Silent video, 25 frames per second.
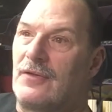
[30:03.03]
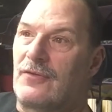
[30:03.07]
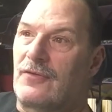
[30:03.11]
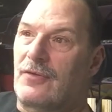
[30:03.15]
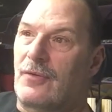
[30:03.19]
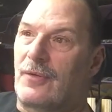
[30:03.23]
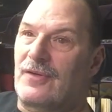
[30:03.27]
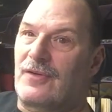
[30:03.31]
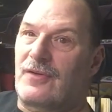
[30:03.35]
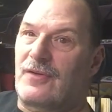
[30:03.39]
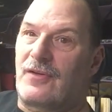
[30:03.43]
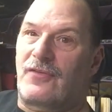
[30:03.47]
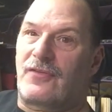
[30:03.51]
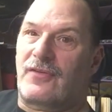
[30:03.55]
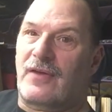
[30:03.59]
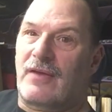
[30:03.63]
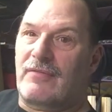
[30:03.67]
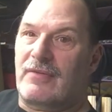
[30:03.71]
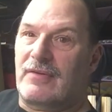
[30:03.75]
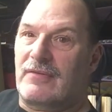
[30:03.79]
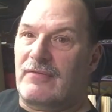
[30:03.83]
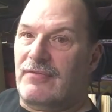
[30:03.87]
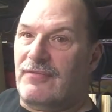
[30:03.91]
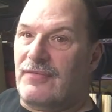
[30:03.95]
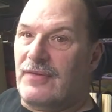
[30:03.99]

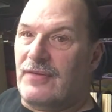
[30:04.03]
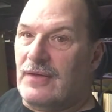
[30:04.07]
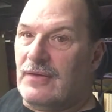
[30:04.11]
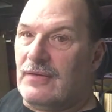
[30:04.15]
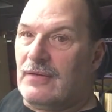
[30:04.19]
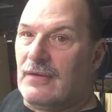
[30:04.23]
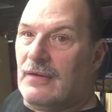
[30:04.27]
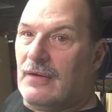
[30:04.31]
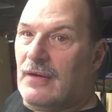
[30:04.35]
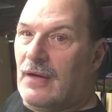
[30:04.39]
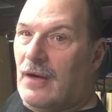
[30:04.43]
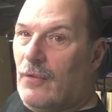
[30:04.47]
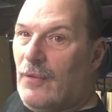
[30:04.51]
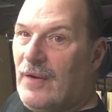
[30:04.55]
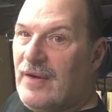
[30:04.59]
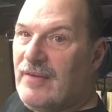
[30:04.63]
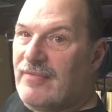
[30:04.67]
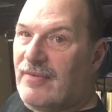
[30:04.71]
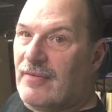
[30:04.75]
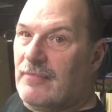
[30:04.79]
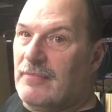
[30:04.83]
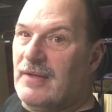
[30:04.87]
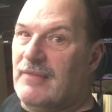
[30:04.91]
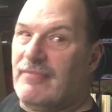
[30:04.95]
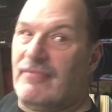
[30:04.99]
27 feet away
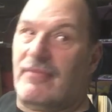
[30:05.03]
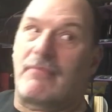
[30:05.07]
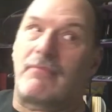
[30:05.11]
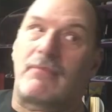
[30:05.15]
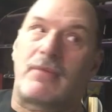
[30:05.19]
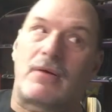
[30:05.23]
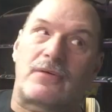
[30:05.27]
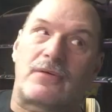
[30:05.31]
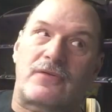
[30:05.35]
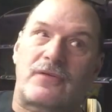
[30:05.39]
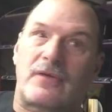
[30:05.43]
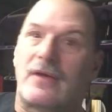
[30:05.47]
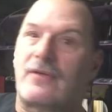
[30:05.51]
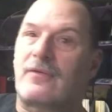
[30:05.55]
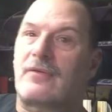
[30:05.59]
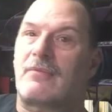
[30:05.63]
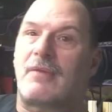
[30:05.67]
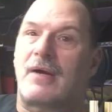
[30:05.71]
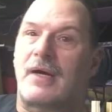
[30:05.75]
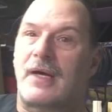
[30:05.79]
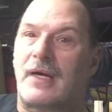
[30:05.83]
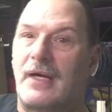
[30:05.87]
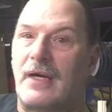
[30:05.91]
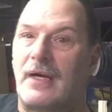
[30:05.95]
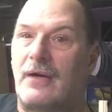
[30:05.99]
from me from both sides of
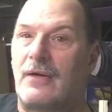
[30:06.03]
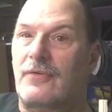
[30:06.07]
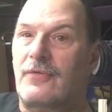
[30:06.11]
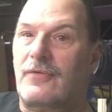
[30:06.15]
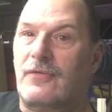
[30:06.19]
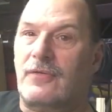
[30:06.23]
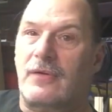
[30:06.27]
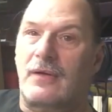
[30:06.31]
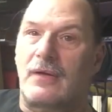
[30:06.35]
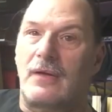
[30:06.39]
my house,